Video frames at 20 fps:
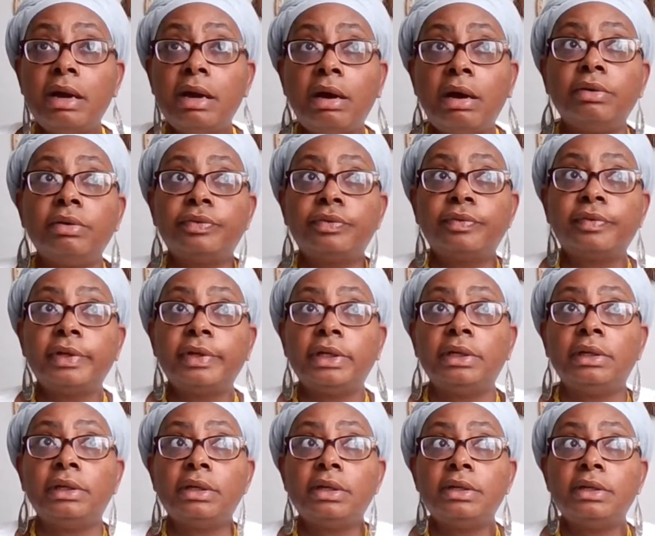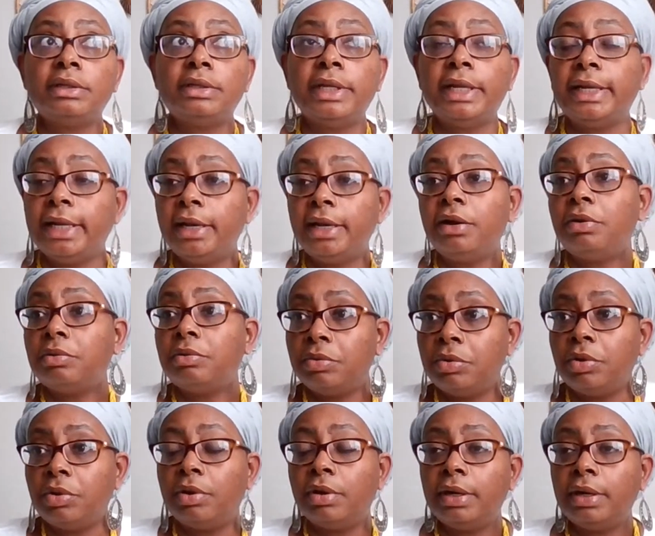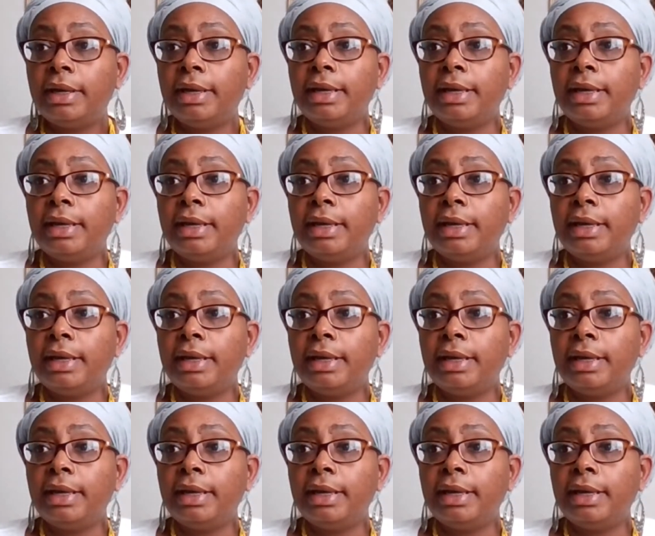offering that they don't want